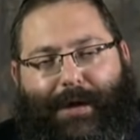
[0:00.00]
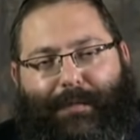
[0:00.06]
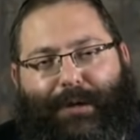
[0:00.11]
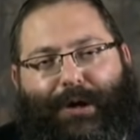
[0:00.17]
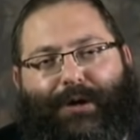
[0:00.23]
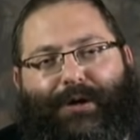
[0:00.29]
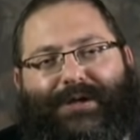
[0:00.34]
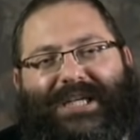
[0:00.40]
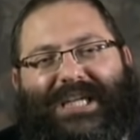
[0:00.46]

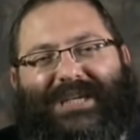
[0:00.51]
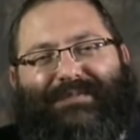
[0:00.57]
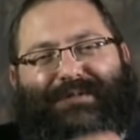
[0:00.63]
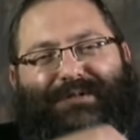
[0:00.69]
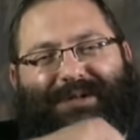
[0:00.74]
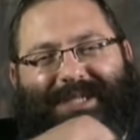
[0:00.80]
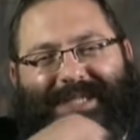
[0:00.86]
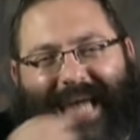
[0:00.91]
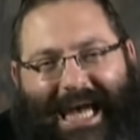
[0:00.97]
Because it's
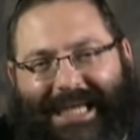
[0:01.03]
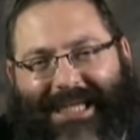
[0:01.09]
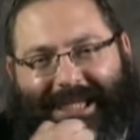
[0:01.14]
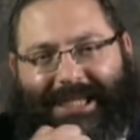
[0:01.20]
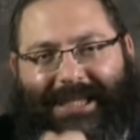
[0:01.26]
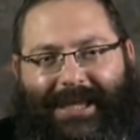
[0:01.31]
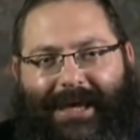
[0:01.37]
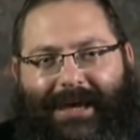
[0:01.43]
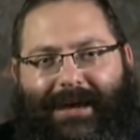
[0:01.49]

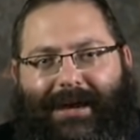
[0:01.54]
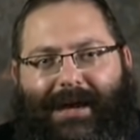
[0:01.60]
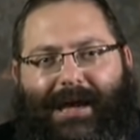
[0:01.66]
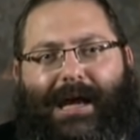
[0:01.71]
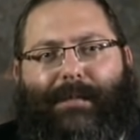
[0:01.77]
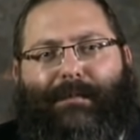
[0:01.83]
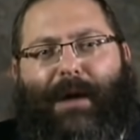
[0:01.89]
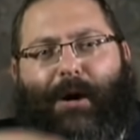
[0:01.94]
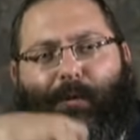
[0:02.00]
precisely
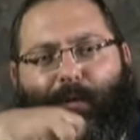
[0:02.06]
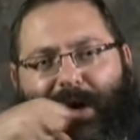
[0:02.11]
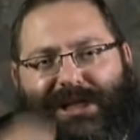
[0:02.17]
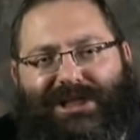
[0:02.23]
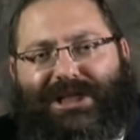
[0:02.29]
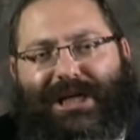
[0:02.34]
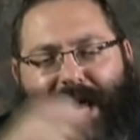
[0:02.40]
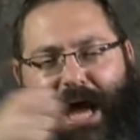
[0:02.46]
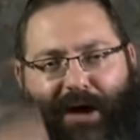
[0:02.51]
by
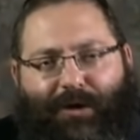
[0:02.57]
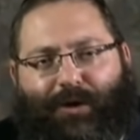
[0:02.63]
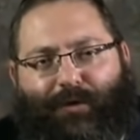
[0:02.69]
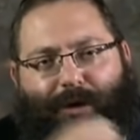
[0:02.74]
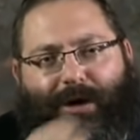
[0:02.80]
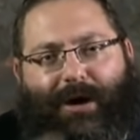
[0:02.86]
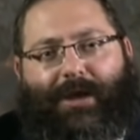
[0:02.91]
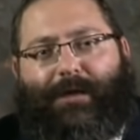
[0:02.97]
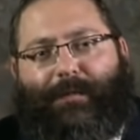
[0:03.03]
reaching out
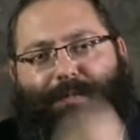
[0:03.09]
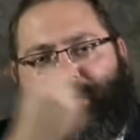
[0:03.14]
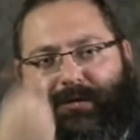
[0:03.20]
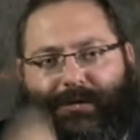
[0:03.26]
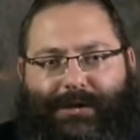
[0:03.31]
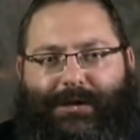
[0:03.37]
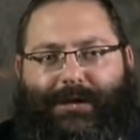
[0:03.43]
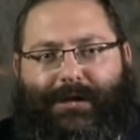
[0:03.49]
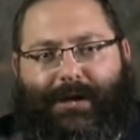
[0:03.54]
to another
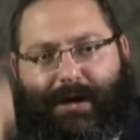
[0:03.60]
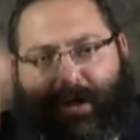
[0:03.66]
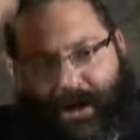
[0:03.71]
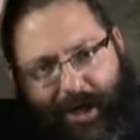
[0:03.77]
person.